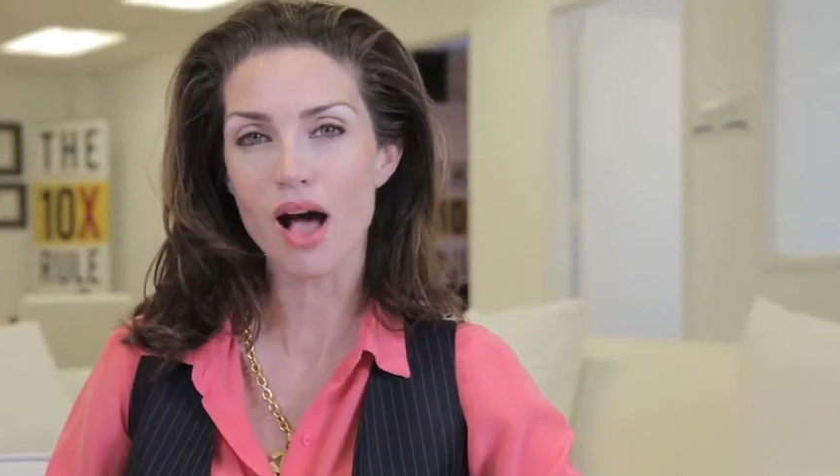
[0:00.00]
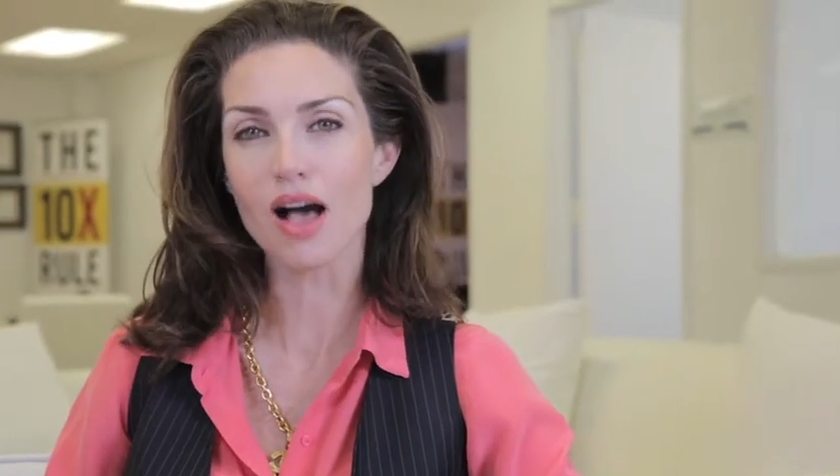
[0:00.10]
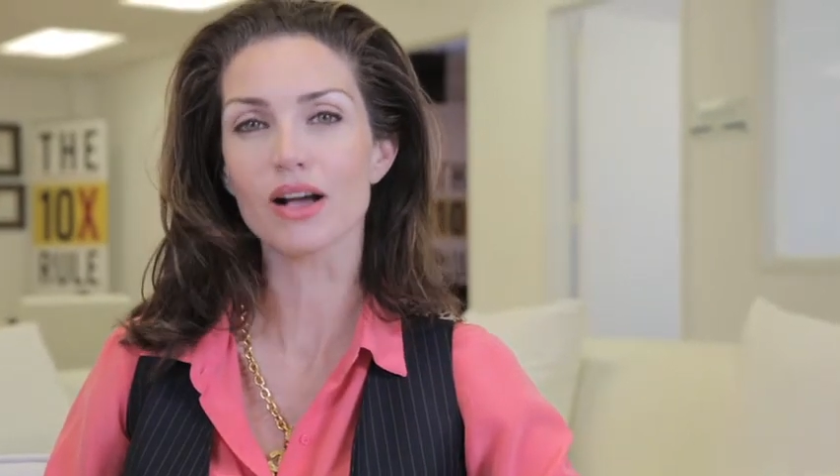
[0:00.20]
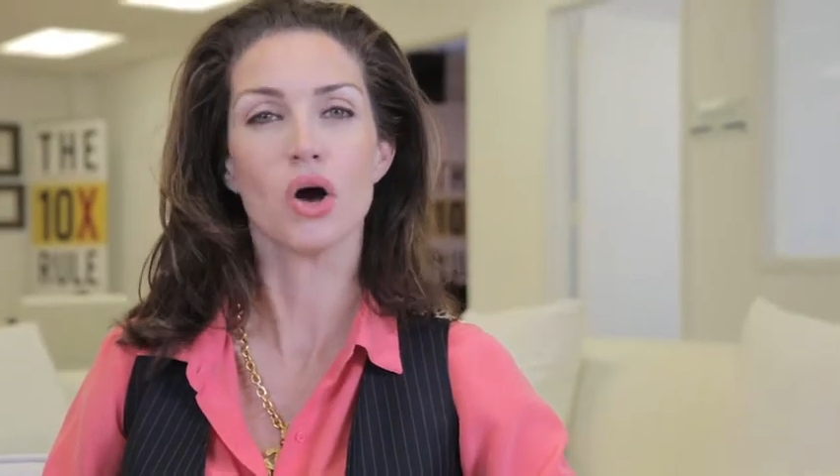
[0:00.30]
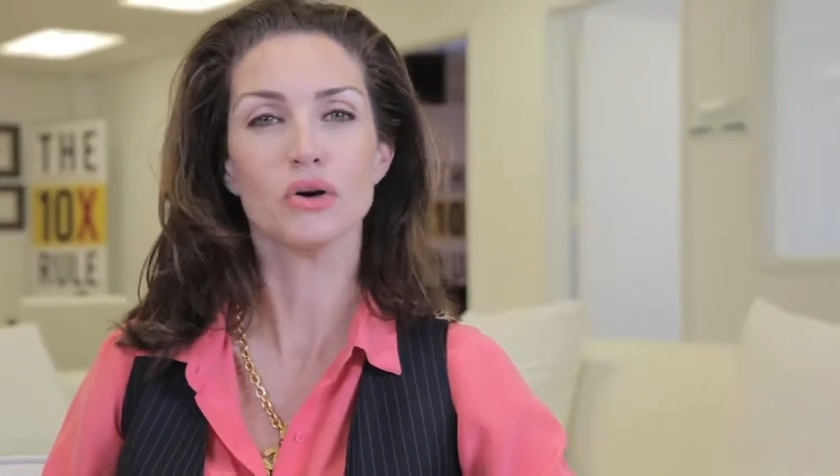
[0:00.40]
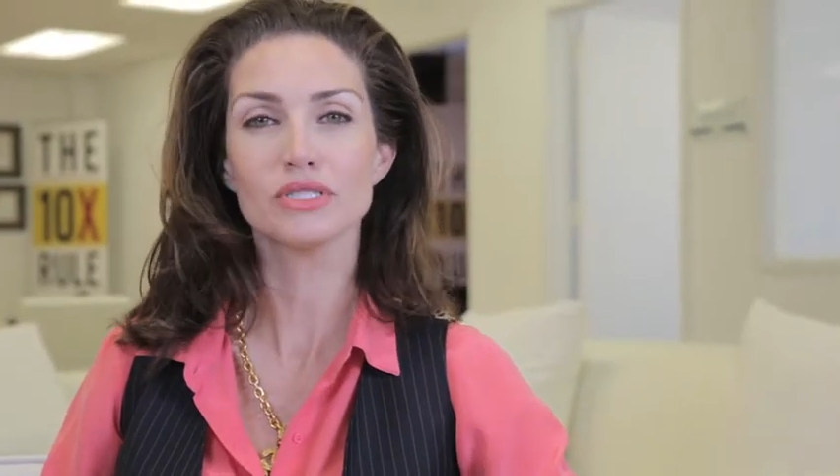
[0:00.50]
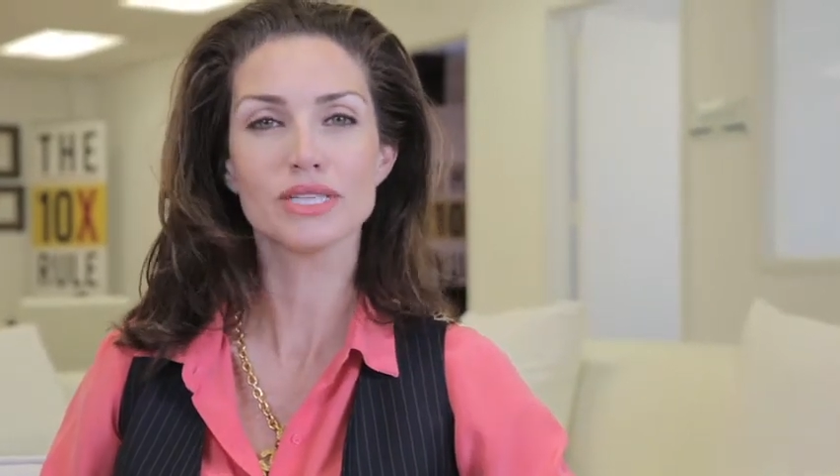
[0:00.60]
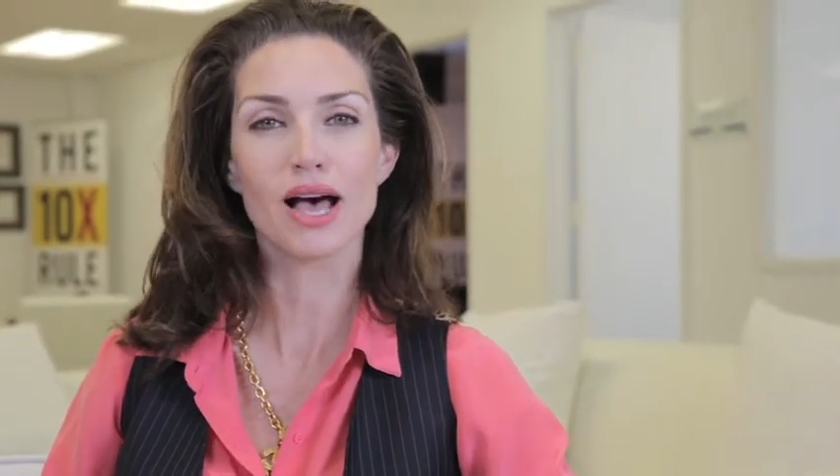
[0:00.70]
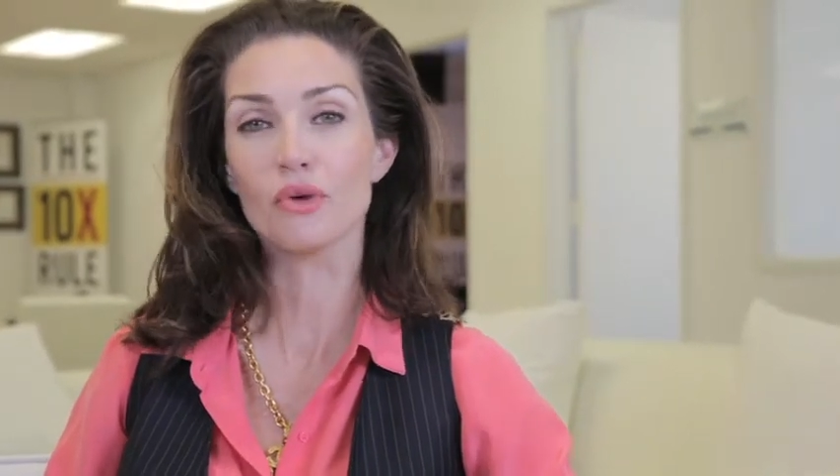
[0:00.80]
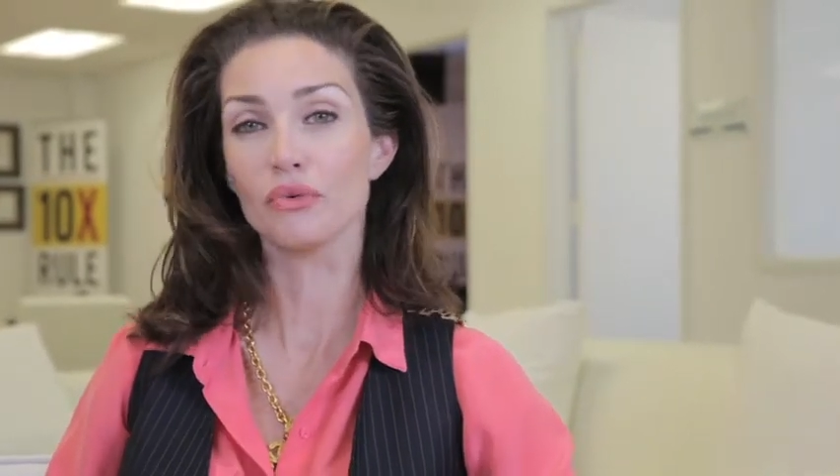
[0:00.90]
Rock
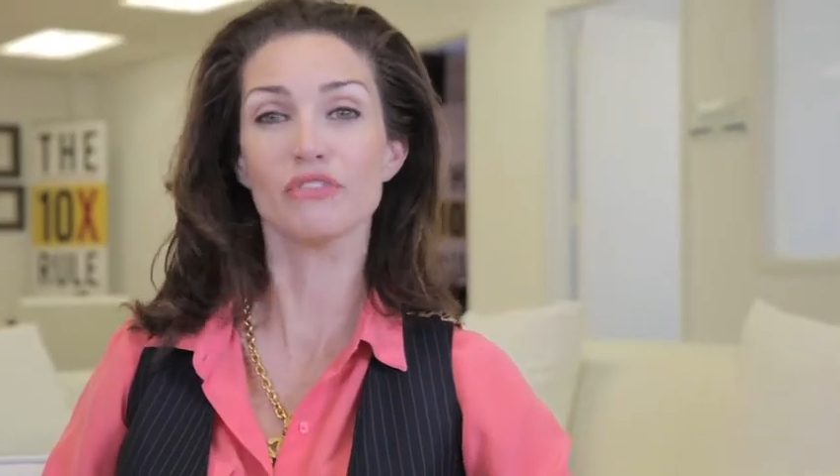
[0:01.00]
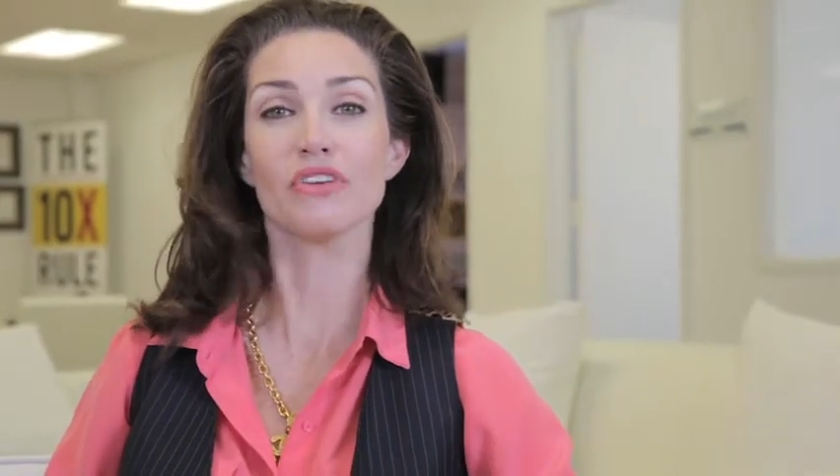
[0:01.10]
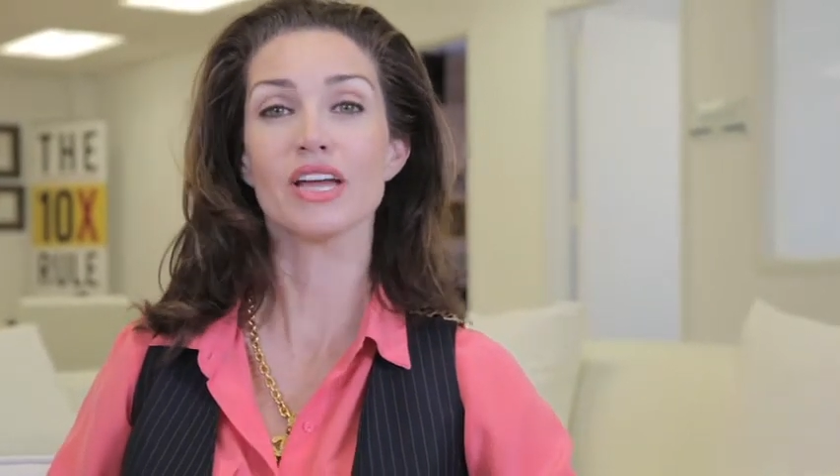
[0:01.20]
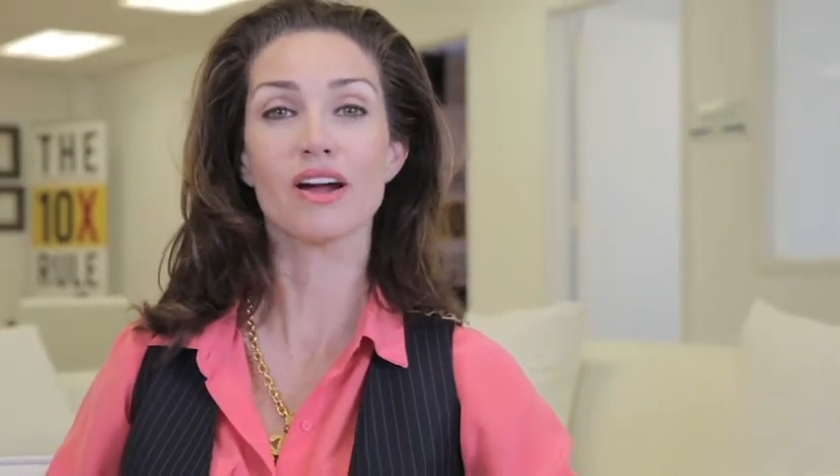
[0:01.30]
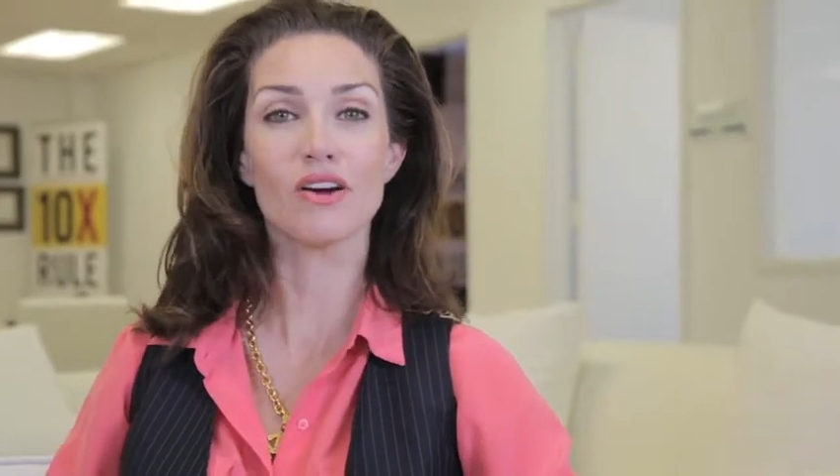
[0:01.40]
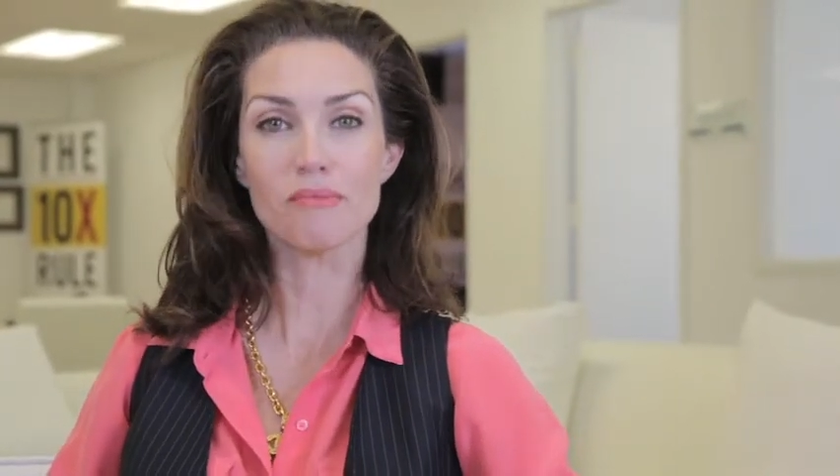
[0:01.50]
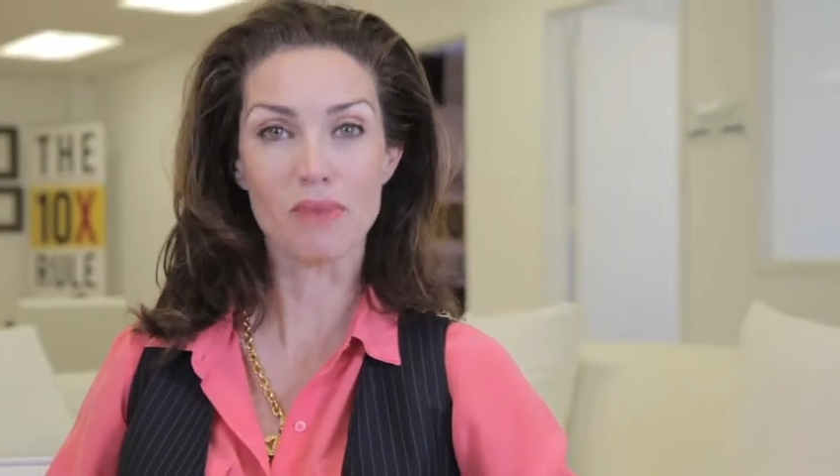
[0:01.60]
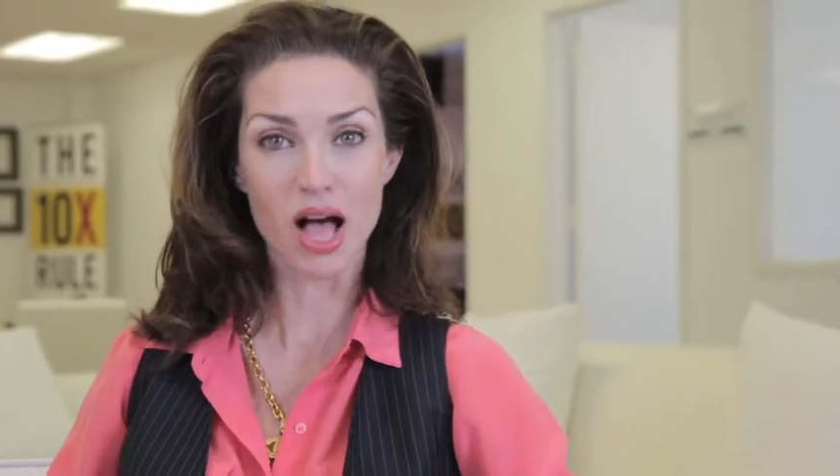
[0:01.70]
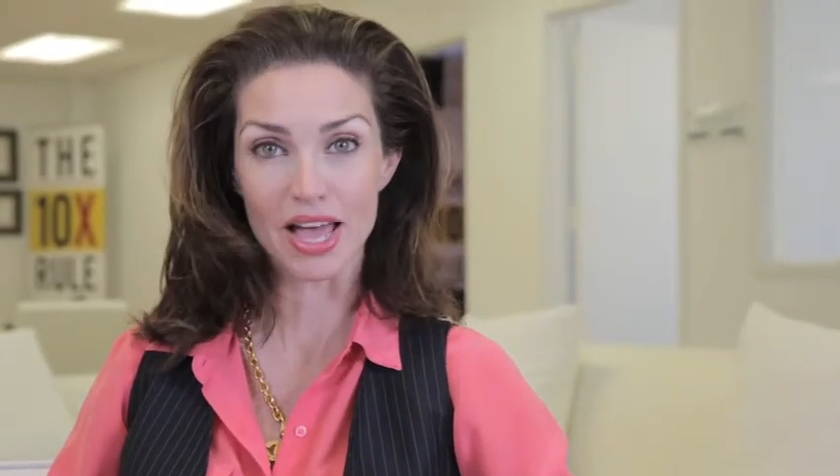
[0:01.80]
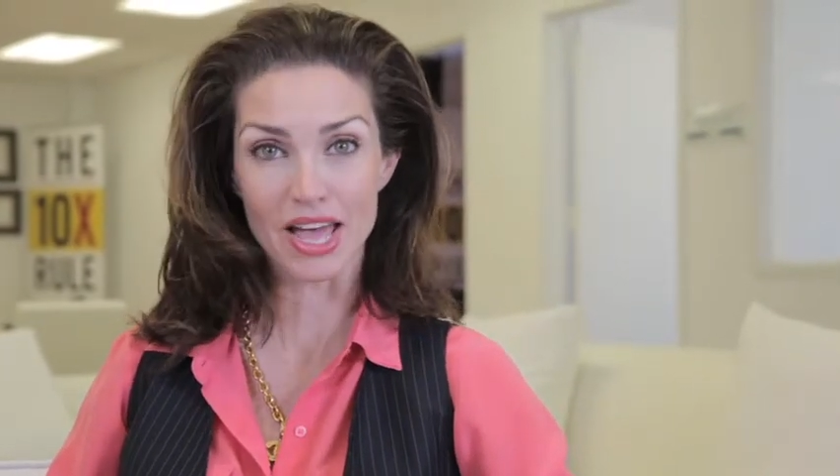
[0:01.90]
Hotel Riviera
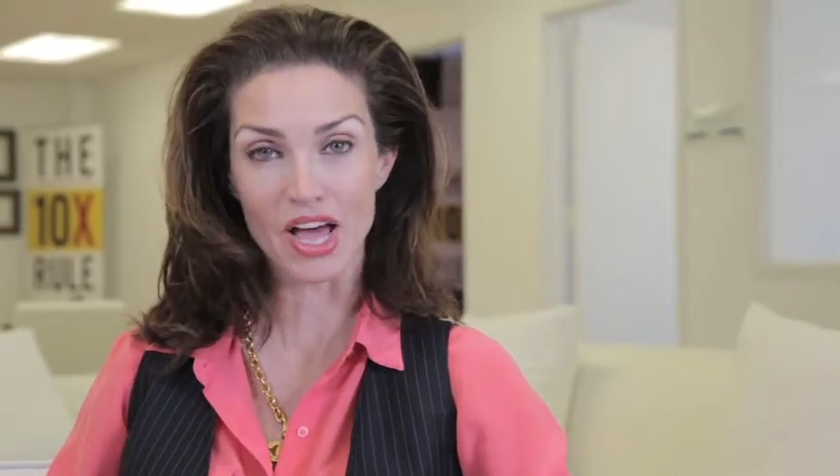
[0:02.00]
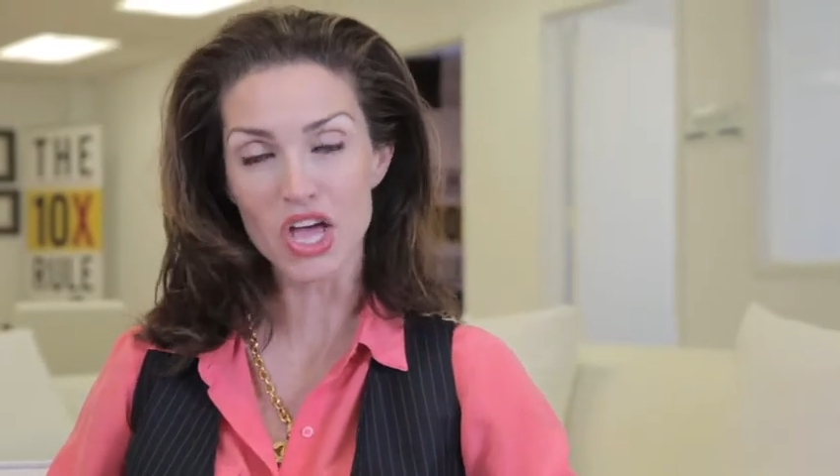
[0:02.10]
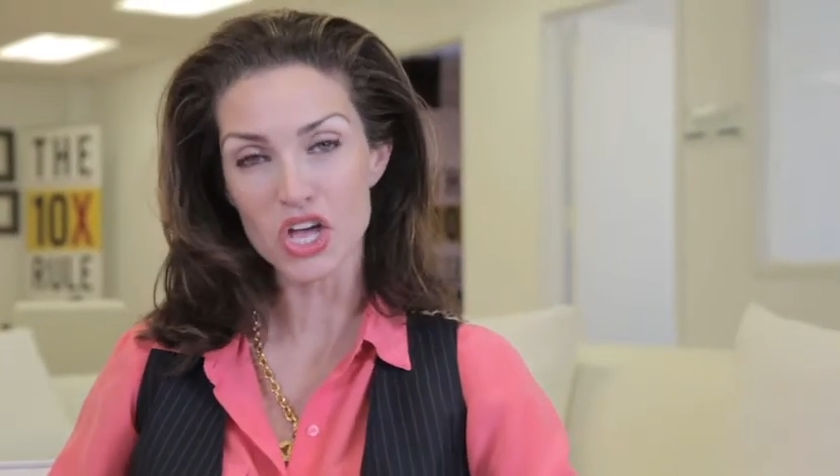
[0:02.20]
Maya,